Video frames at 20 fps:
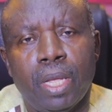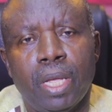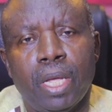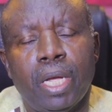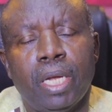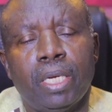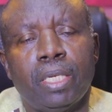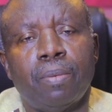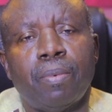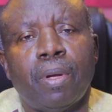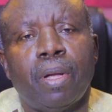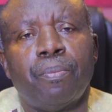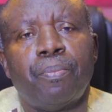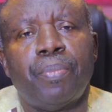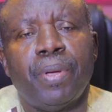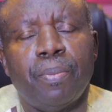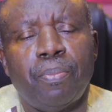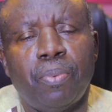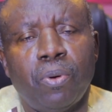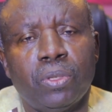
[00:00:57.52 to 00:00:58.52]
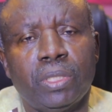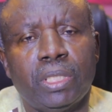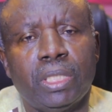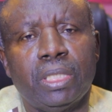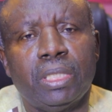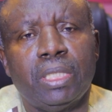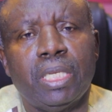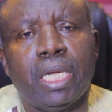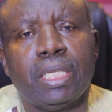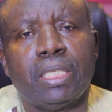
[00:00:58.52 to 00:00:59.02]
And my purpose
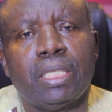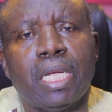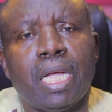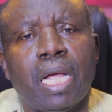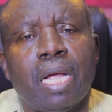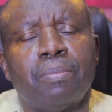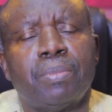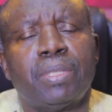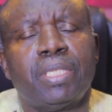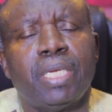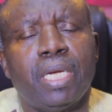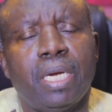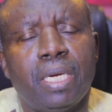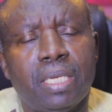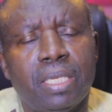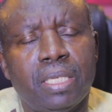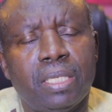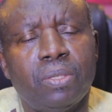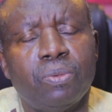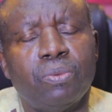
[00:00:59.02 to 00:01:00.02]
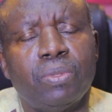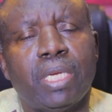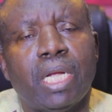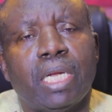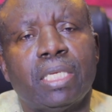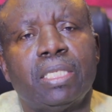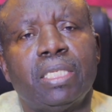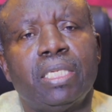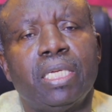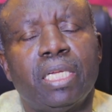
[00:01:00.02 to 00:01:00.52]
is that I'm telling you
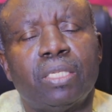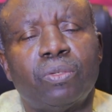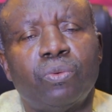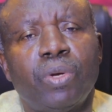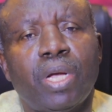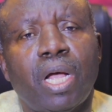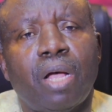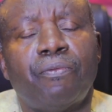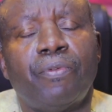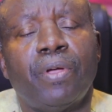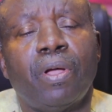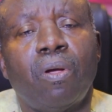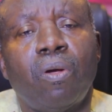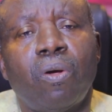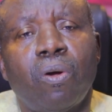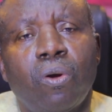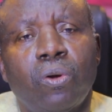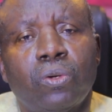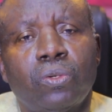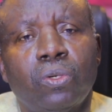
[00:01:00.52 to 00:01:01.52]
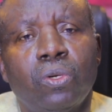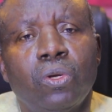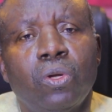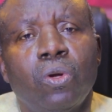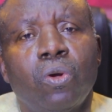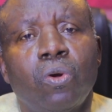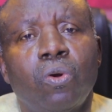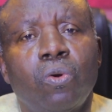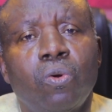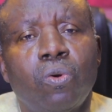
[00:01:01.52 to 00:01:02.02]
that, yes, we have a God
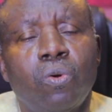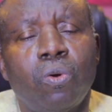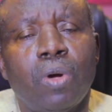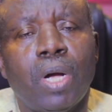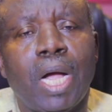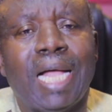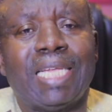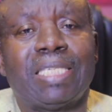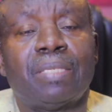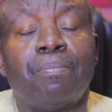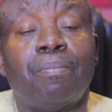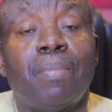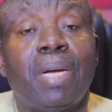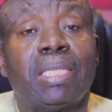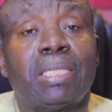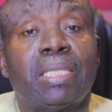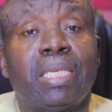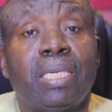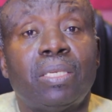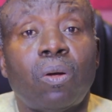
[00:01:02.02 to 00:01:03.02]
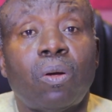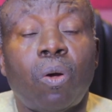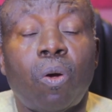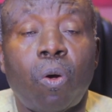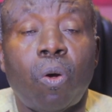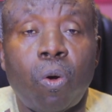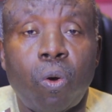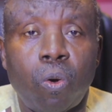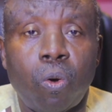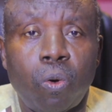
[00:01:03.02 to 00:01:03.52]
who has mastered
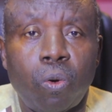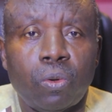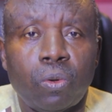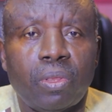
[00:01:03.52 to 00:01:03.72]
all